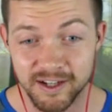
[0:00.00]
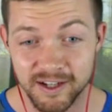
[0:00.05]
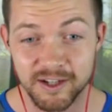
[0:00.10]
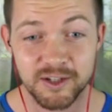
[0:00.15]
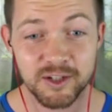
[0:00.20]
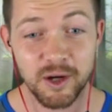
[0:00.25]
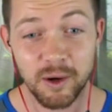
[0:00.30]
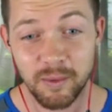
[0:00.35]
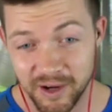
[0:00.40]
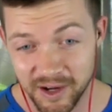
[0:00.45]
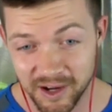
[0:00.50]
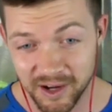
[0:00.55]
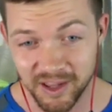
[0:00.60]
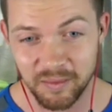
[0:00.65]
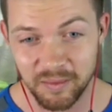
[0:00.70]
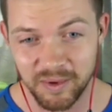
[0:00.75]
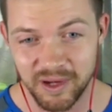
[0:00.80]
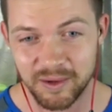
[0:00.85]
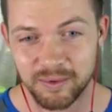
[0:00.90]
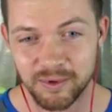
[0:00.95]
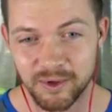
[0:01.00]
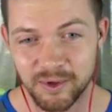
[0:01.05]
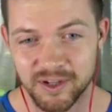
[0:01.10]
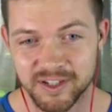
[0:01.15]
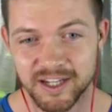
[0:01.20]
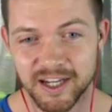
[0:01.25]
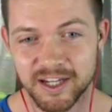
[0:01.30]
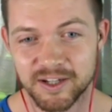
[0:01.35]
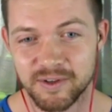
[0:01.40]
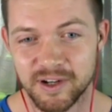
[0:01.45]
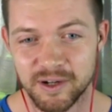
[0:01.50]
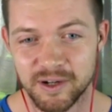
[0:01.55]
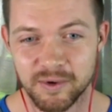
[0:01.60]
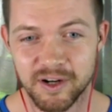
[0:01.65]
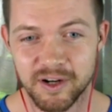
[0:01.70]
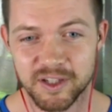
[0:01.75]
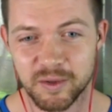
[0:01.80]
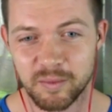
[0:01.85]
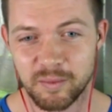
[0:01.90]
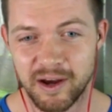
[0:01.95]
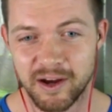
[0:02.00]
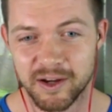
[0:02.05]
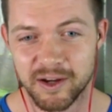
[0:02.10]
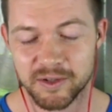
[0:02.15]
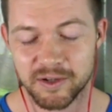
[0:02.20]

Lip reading: so many other people, because that's really what it's about.